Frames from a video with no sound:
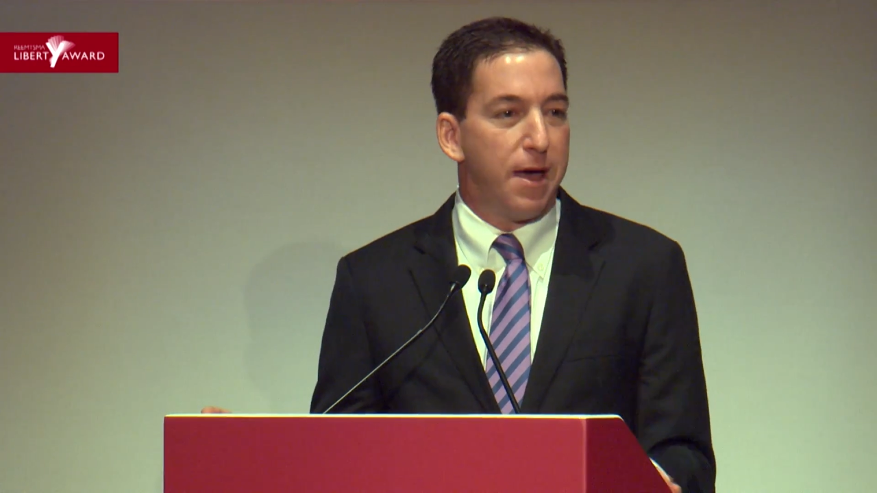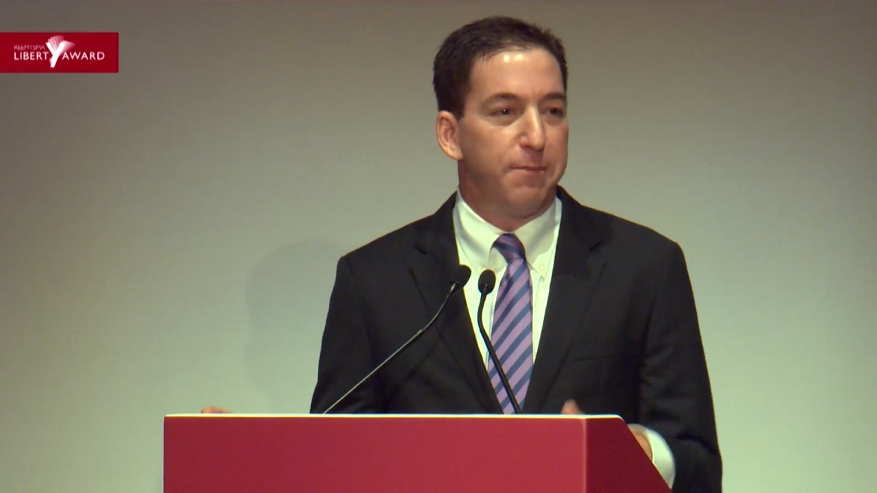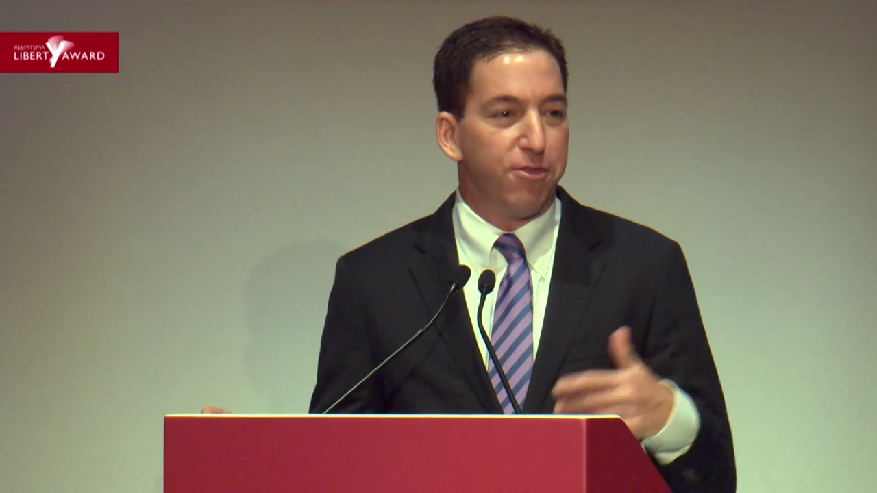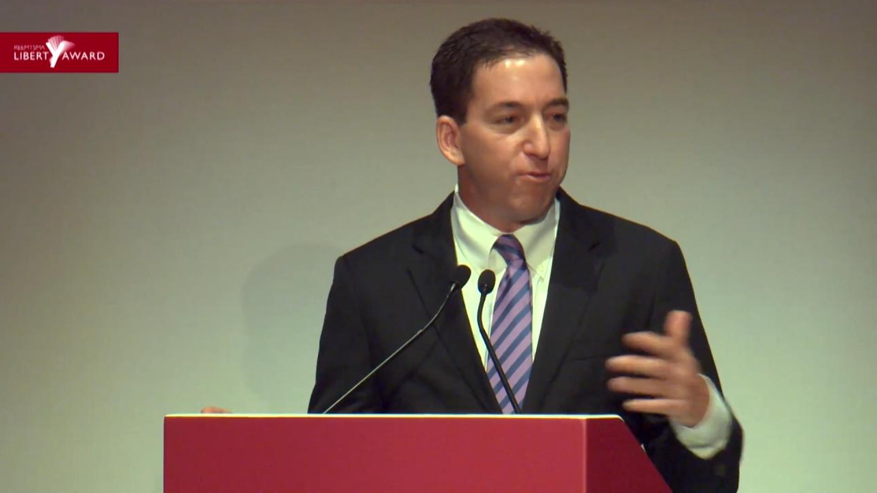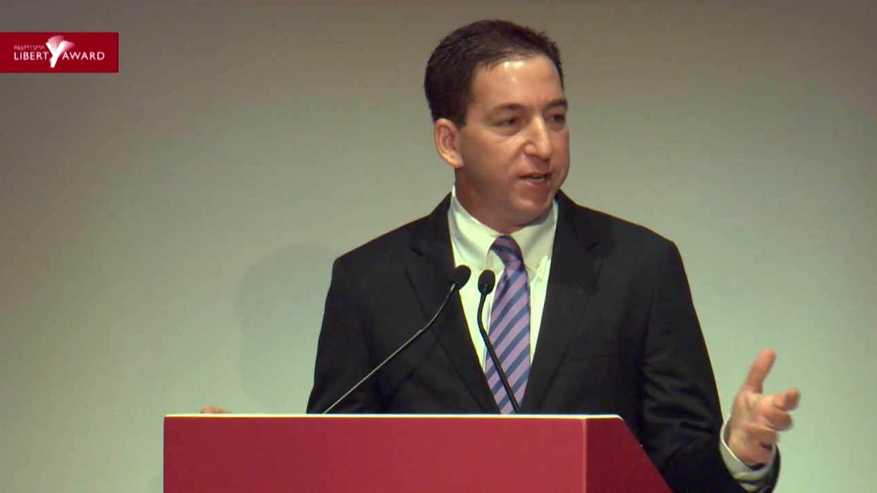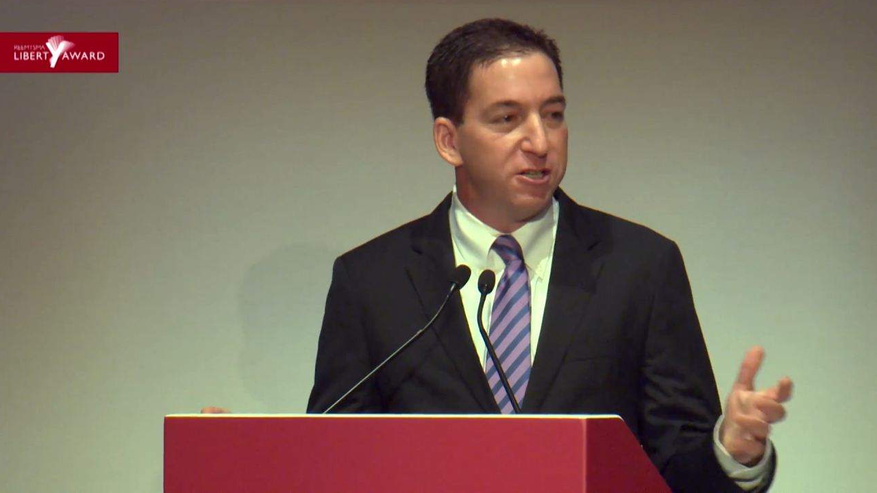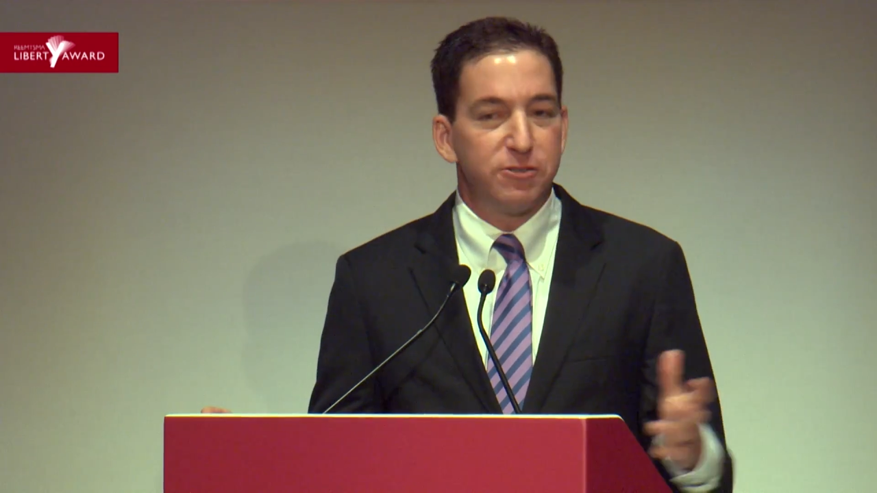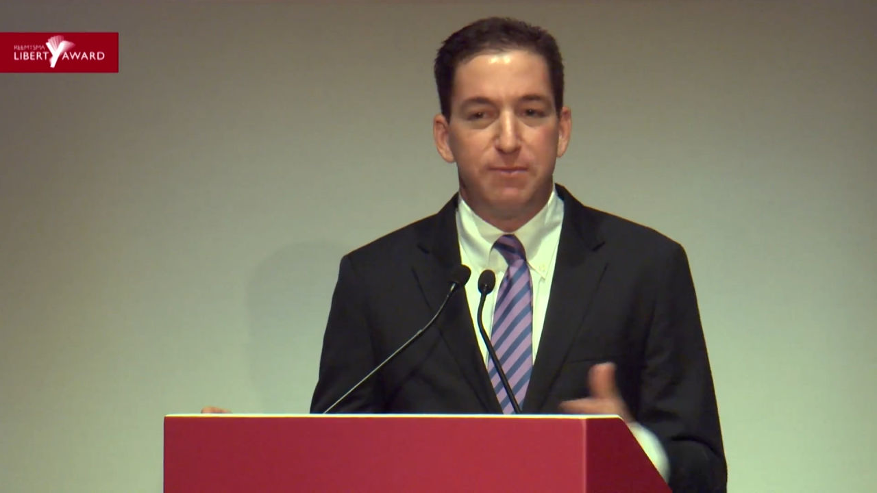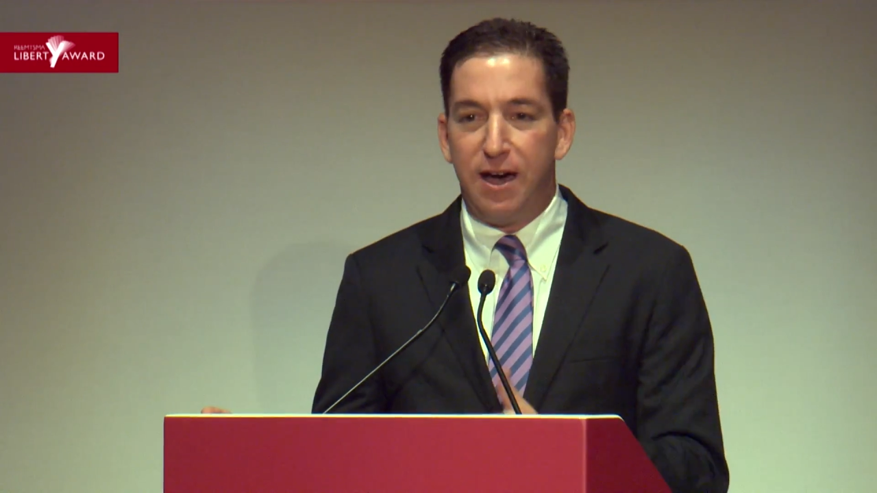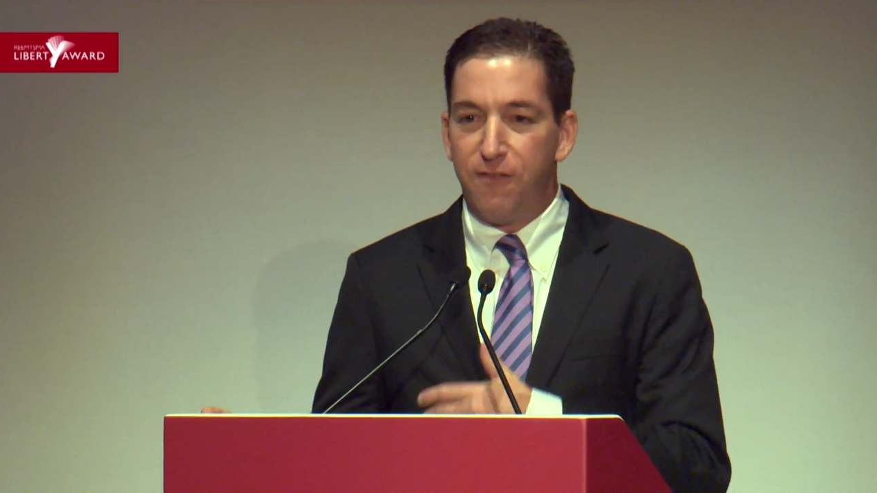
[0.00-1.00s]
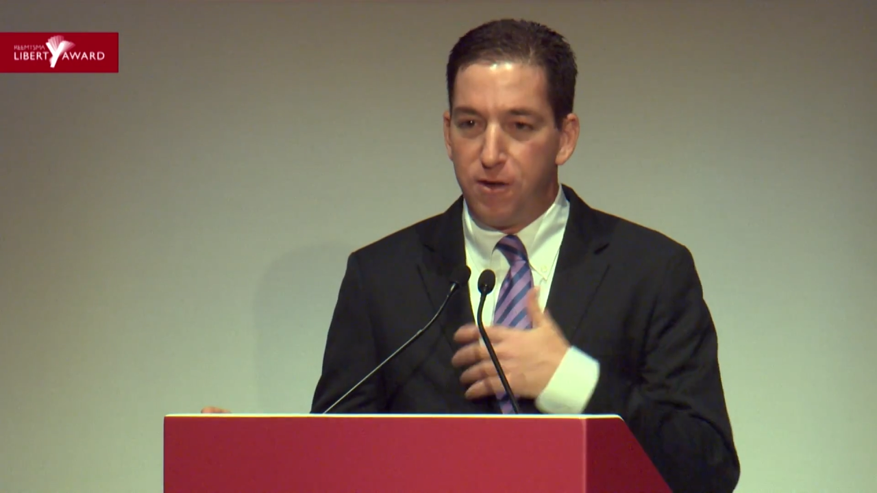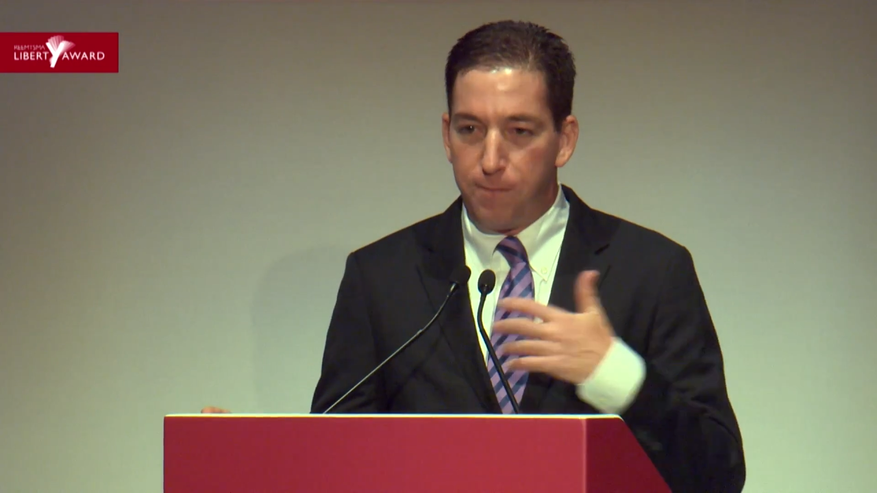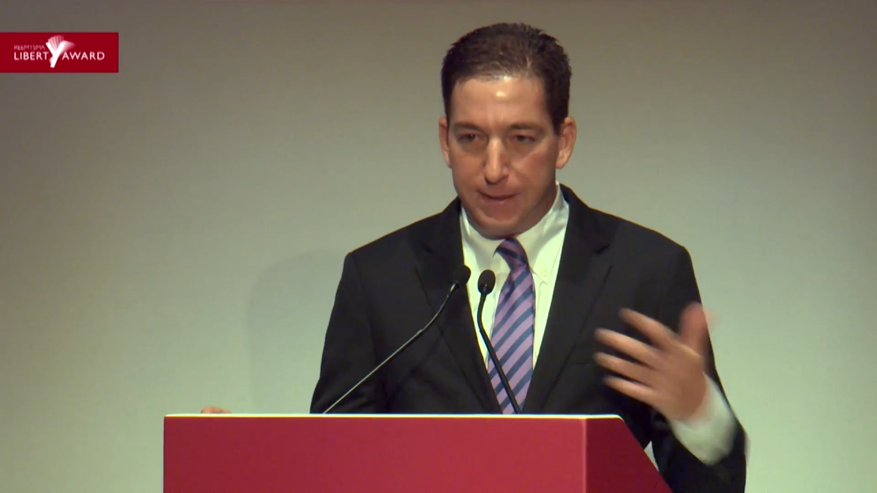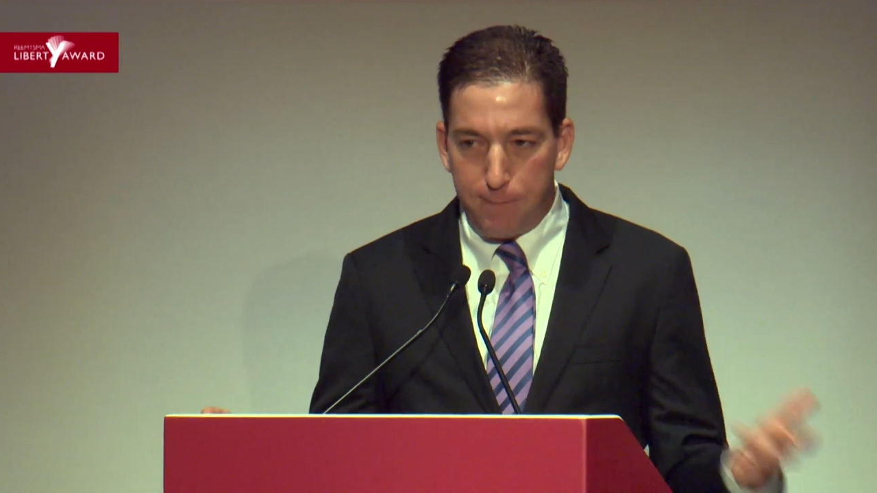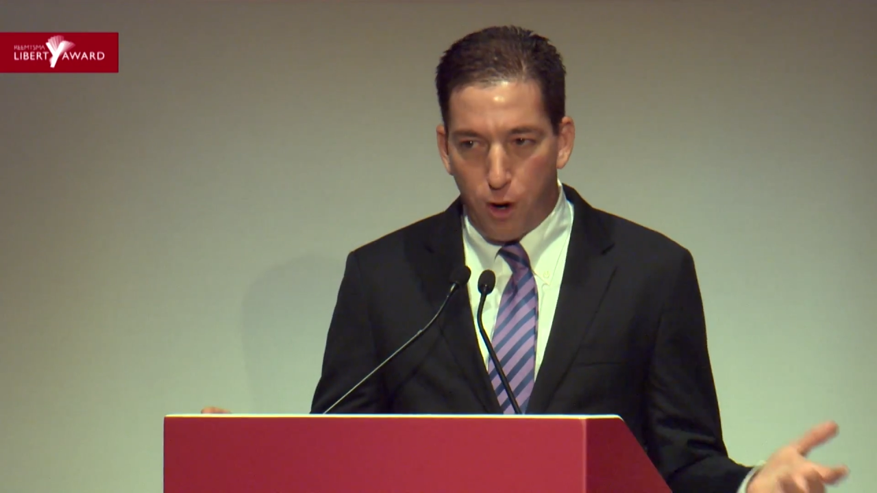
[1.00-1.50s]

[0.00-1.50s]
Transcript: Probably 3 years from now, there'll be